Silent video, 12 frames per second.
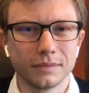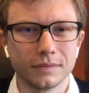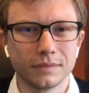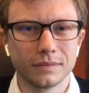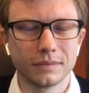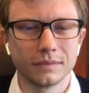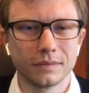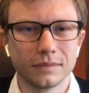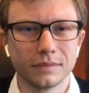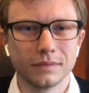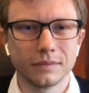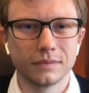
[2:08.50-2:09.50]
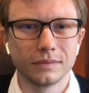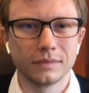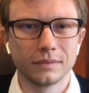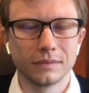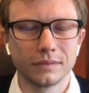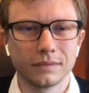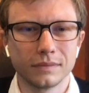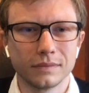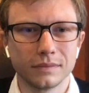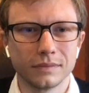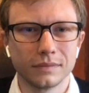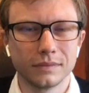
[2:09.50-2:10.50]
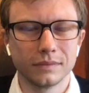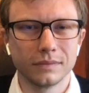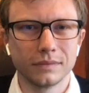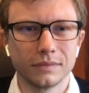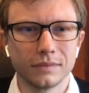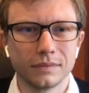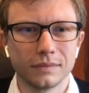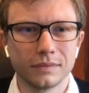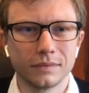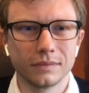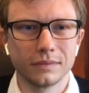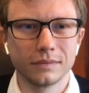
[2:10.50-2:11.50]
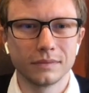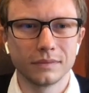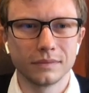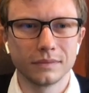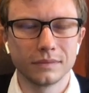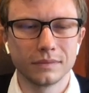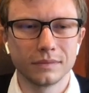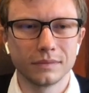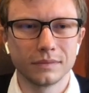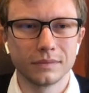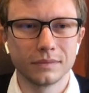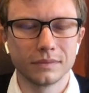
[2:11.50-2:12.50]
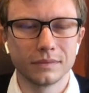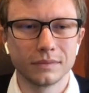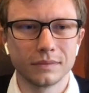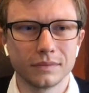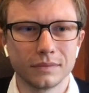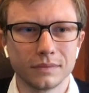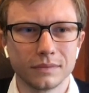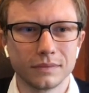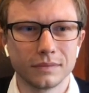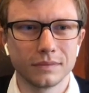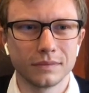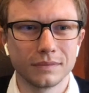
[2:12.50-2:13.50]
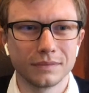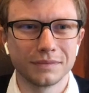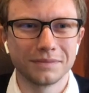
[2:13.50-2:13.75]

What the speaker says: (silent)